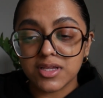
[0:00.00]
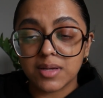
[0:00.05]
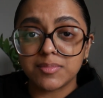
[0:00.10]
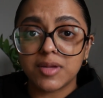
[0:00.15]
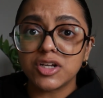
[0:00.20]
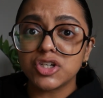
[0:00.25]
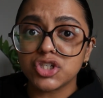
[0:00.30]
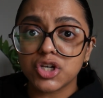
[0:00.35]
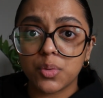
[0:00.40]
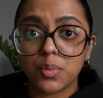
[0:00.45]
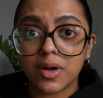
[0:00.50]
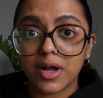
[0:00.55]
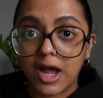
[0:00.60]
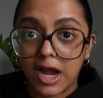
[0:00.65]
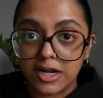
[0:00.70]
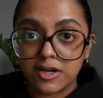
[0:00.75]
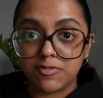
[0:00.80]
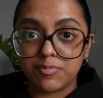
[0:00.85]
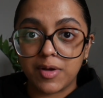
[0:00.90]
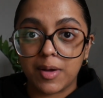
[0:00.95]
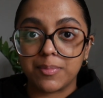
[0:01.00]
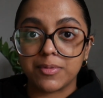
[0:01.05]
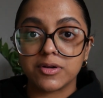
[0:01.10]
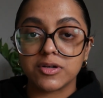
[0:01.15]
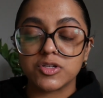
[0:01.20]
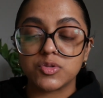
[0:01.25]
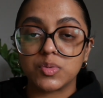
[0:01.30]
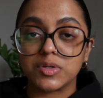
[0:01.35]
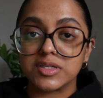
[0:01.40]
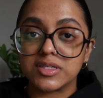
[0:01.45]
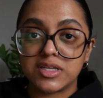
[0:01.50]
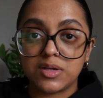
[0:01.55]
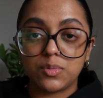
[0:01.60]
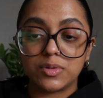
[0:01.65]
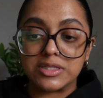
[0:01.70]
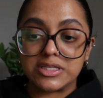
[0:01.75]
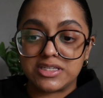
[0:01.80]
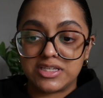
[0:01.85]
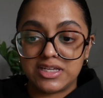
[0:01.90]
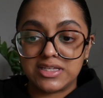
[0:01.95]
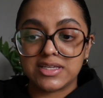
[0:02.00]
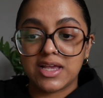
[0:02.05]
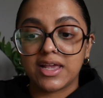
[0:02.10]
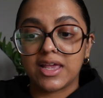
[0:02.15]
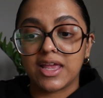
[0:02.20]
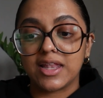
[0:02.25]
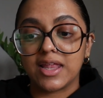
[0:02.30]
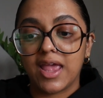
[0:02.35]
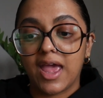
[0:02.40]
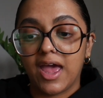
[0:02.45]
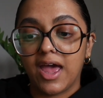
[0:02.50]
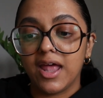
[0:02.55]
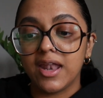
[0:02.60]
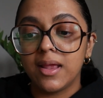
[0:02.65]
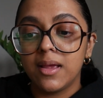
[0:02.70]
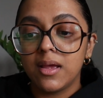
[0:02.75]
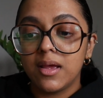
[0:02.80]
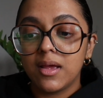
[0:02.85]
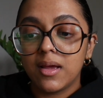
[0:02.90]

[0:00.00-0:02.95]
I'm not sure what kind of peppers, we'll see what seeds I can get.